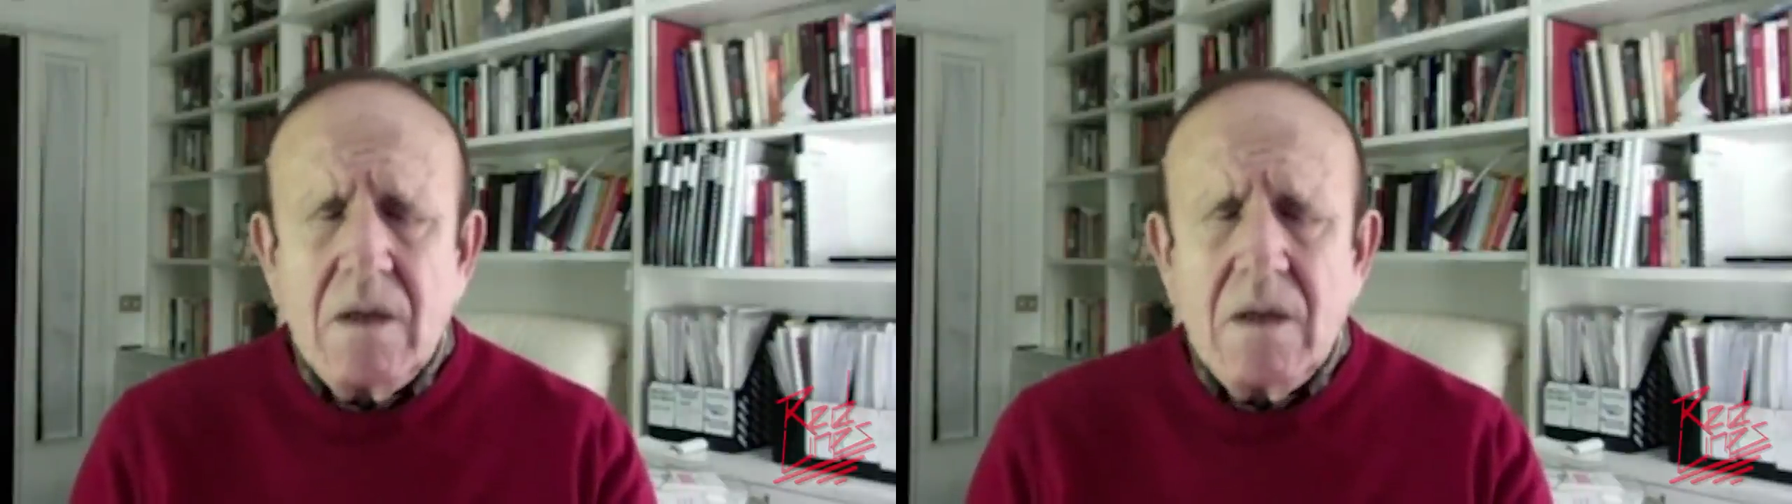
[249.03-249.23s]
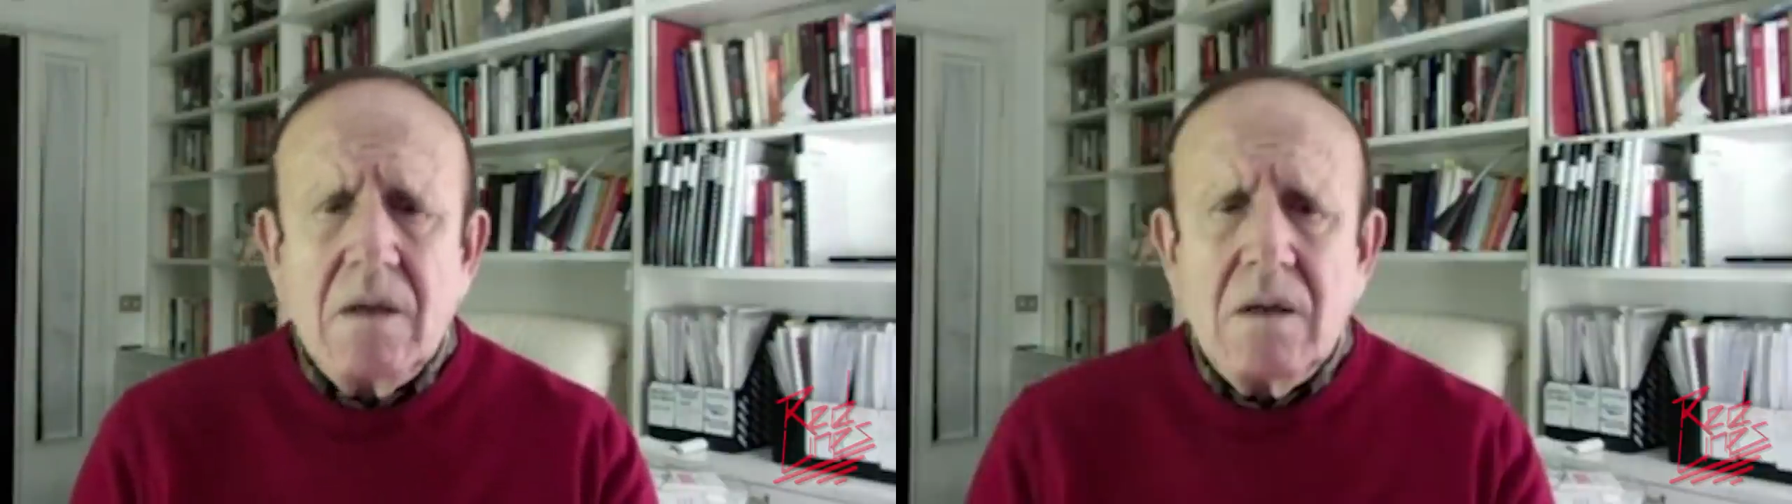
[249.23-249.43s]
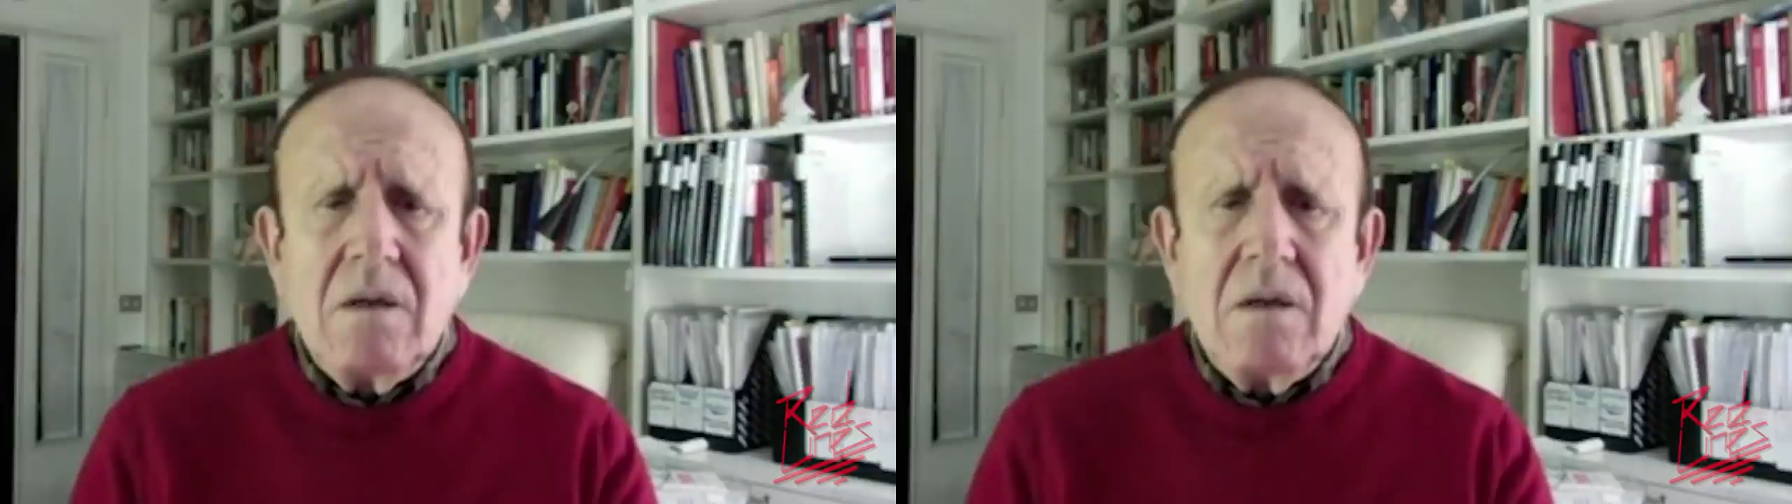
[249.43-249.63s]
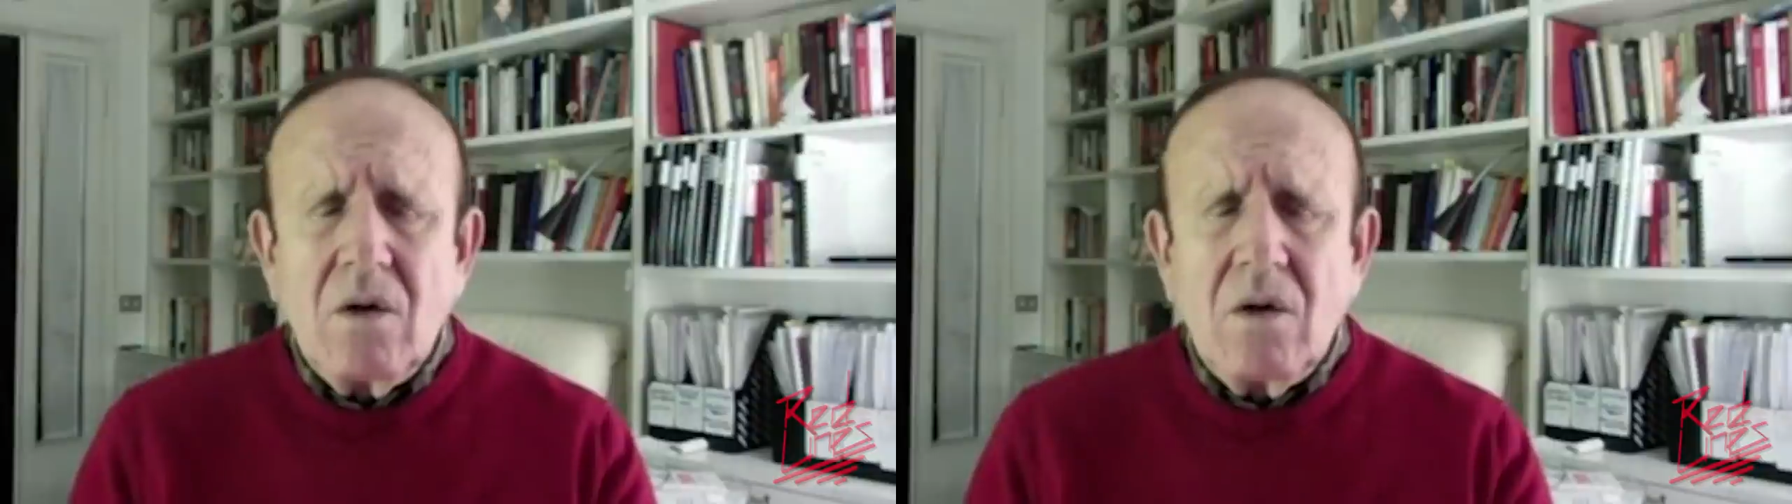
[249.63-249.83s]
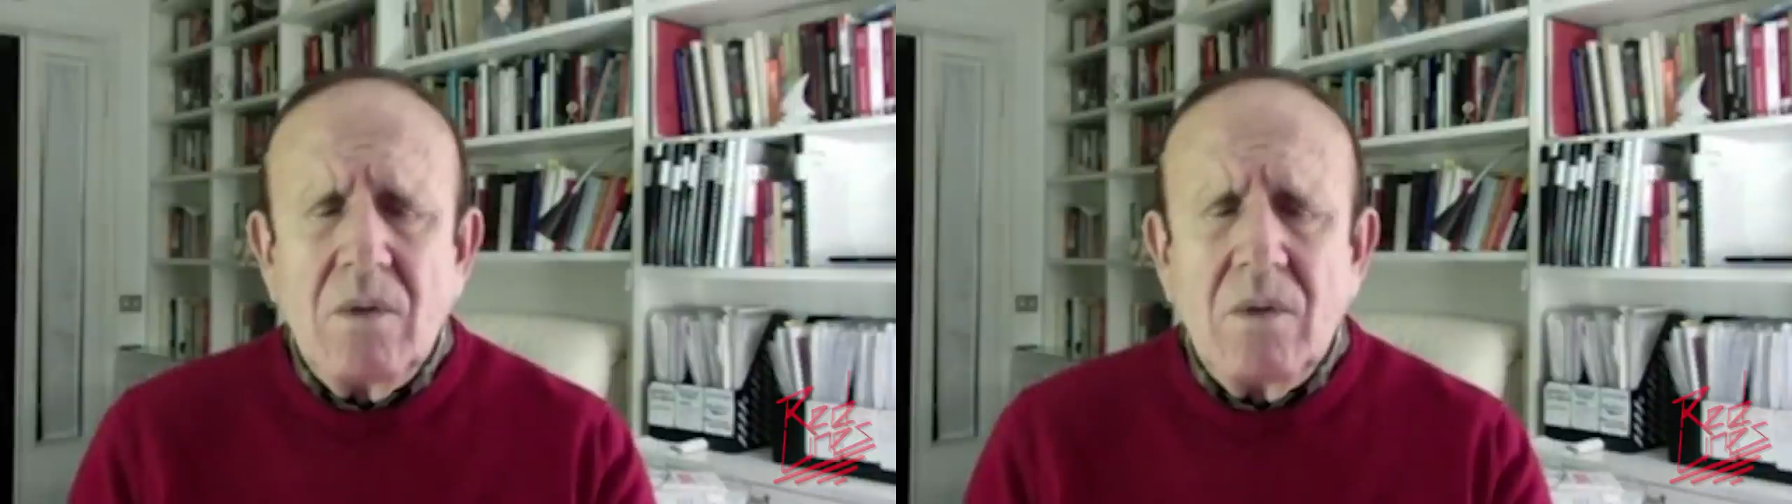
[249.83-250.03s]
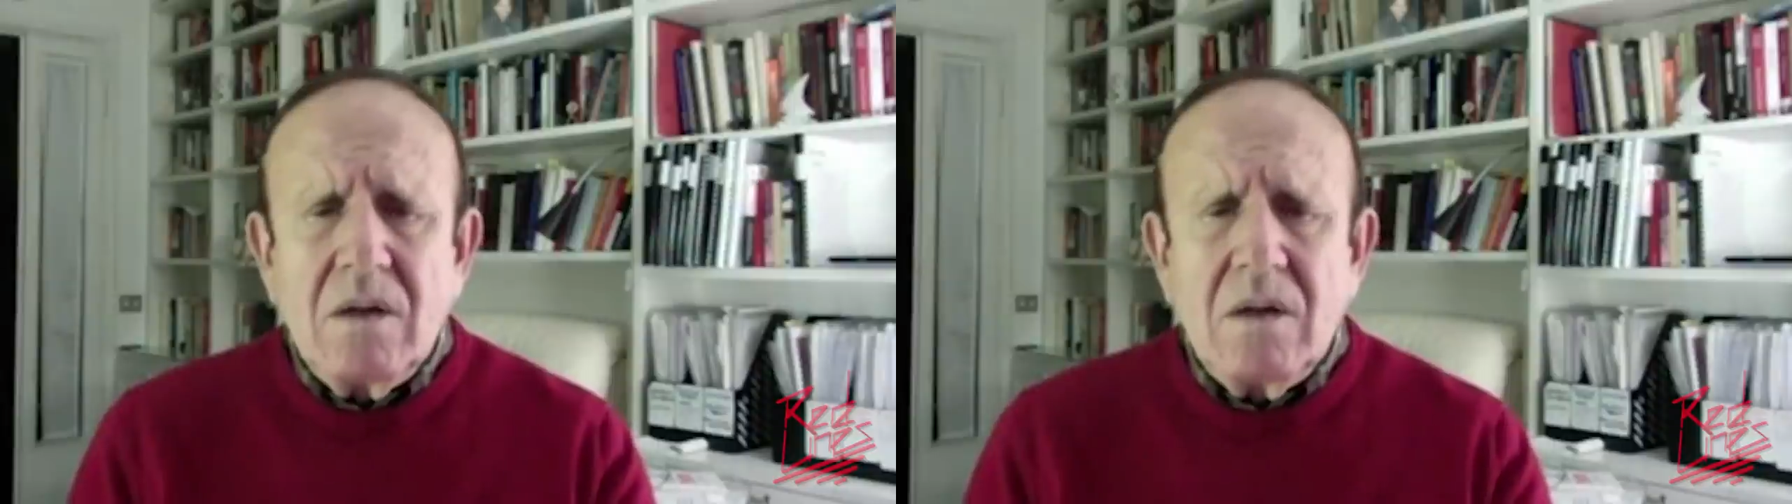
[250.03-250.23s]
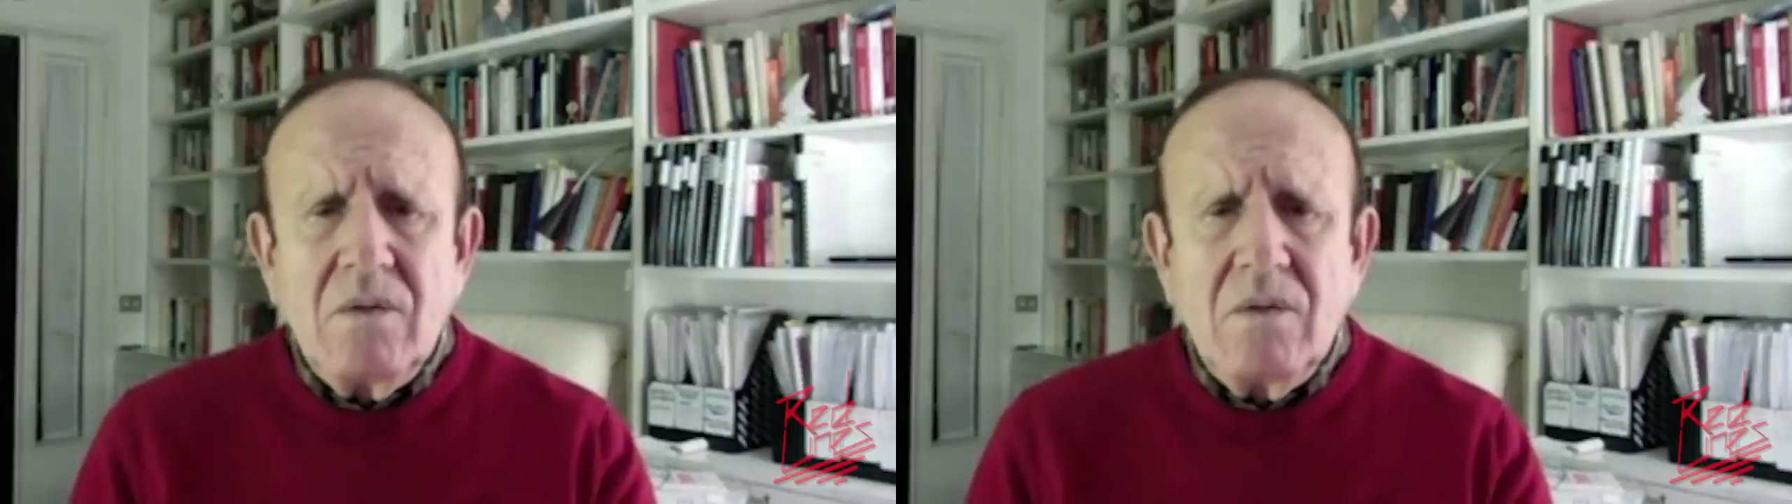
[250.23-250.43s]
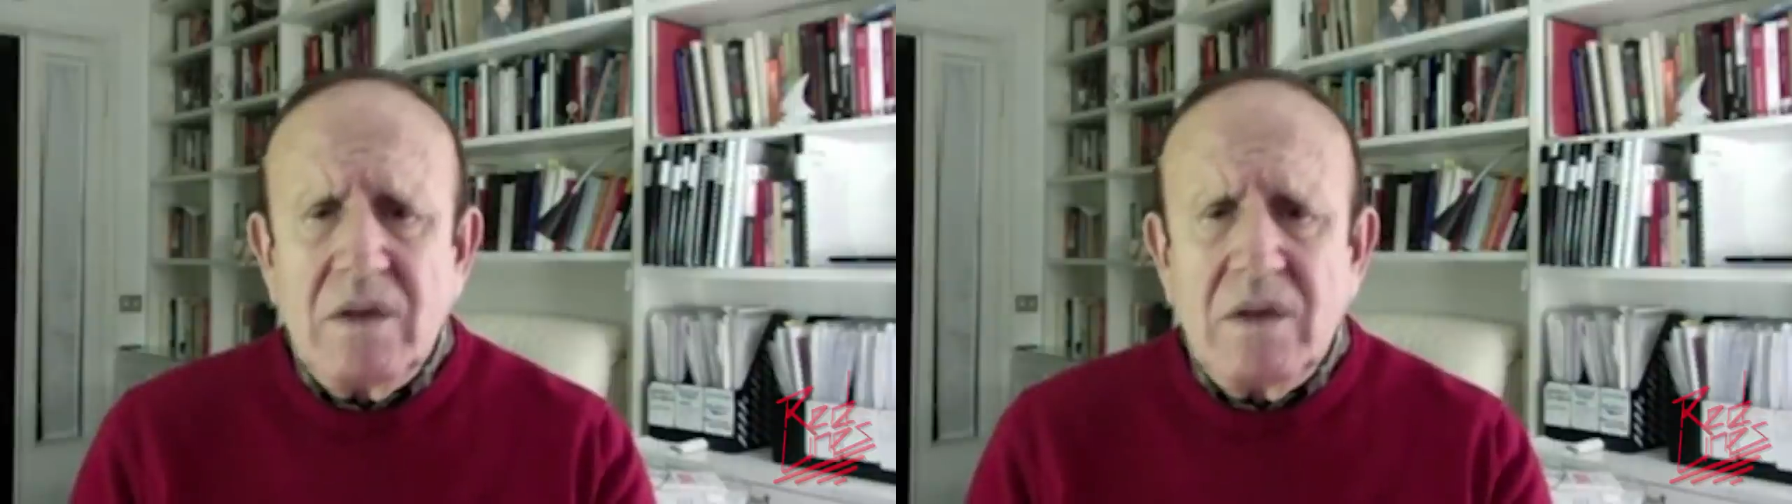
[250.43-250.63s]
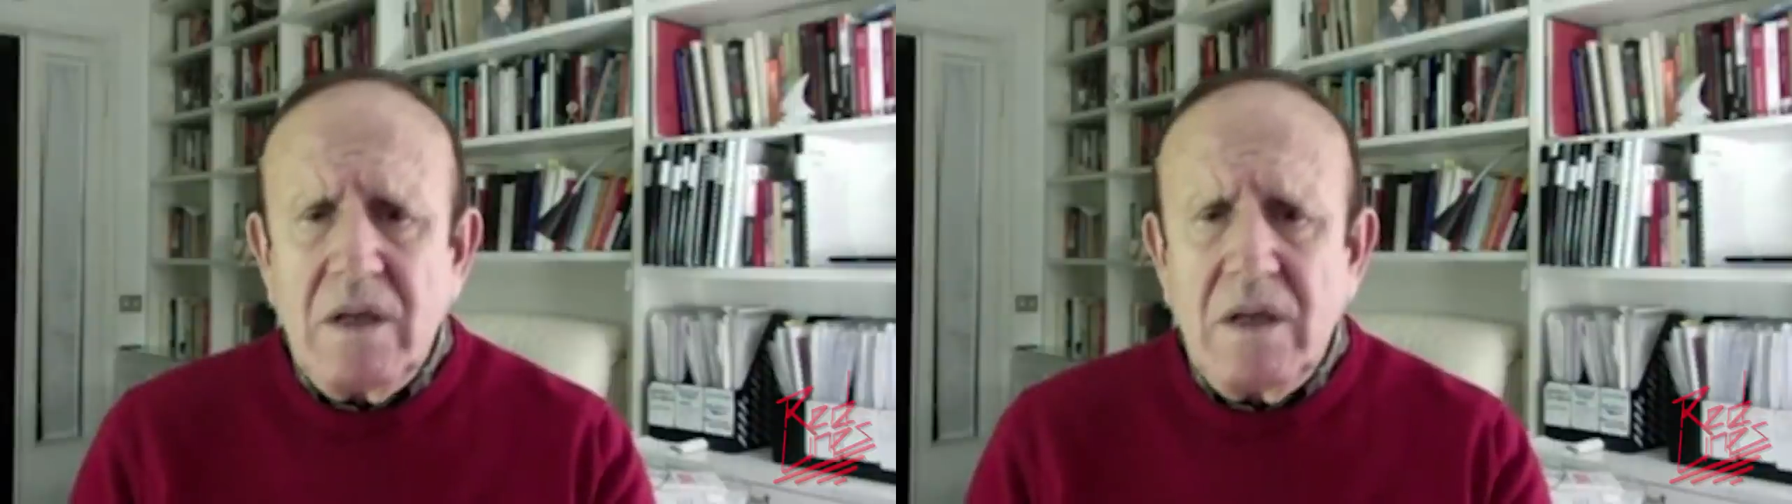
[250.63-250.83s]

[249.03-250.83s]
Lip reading: document of DEA,